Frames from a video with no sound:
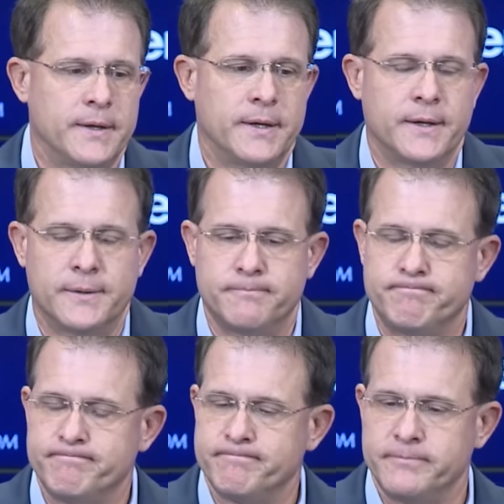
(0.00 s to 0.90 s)

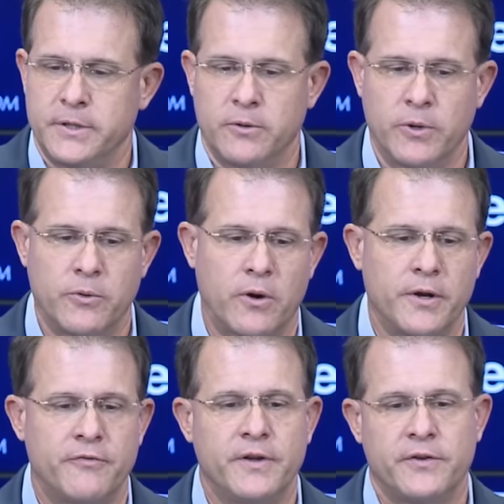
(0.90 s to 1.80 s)
you know, we were
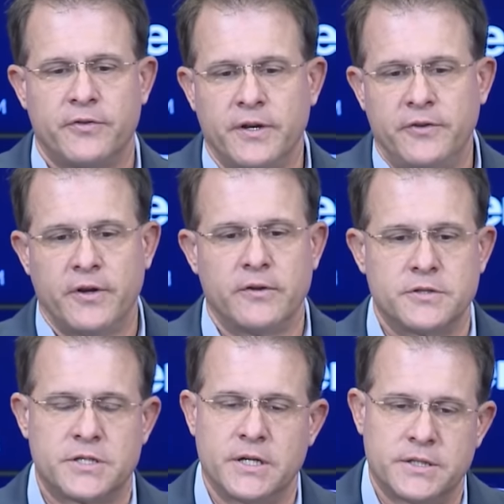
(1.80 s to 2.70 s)
already finishing each
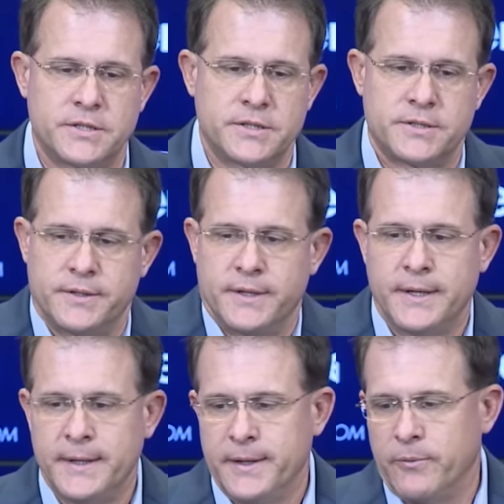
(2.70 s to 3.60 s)
other's sentences, and
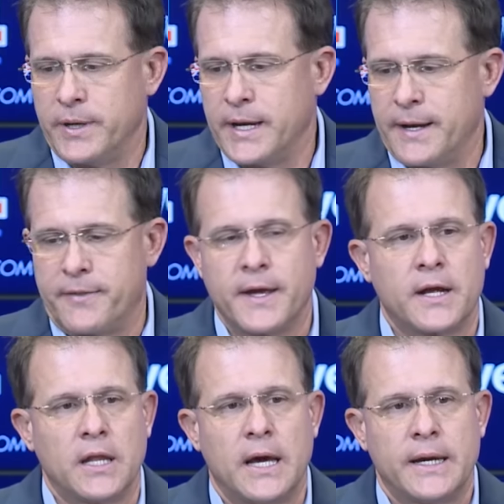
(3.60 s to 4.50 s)
we kind of
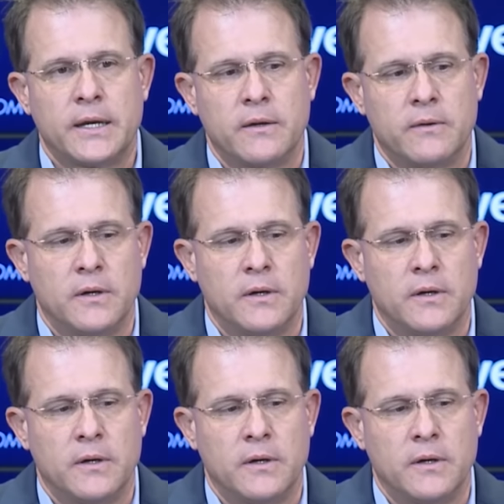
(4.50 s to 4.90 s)
think alike